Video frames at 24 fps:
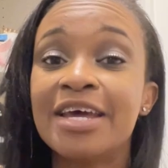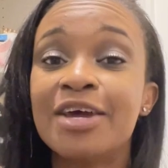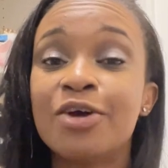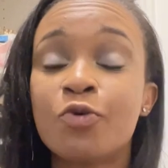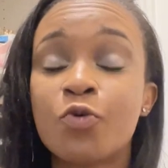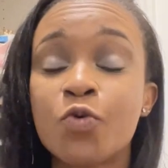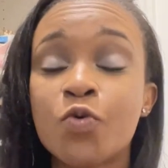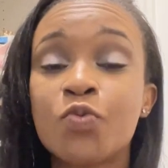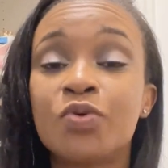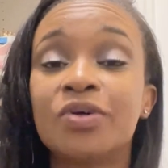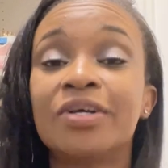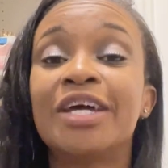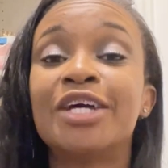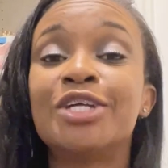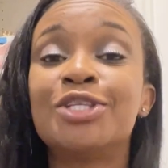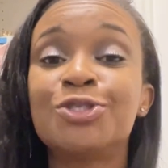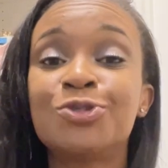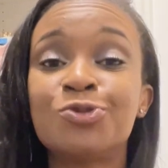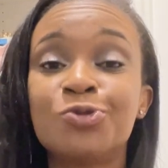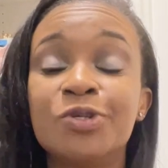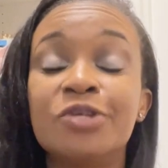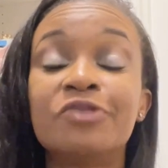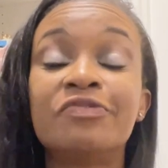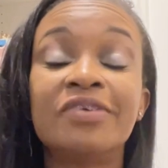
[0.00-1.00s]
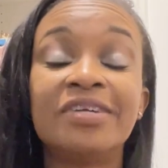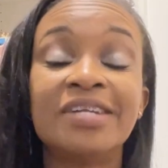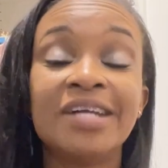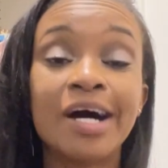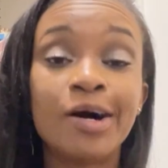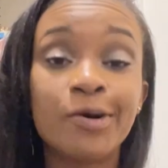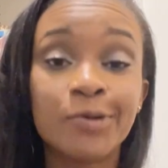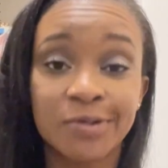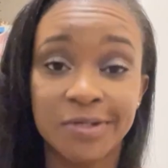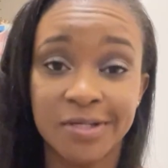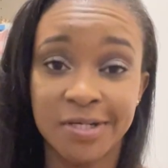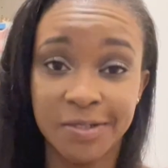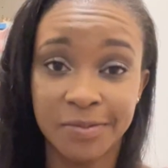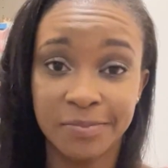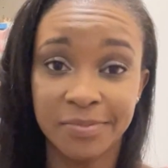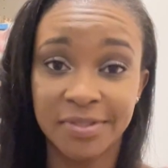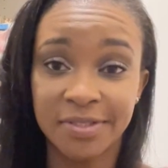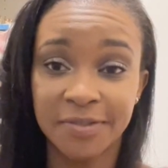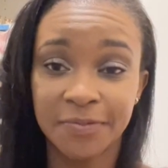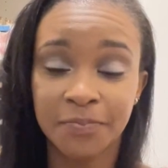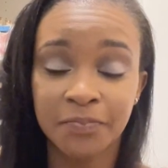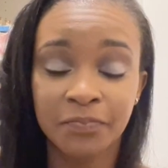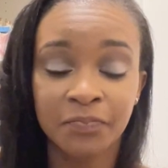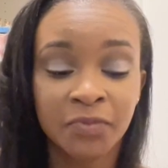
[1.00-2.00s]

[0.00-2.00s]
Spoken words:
we will get 2 different outcomes.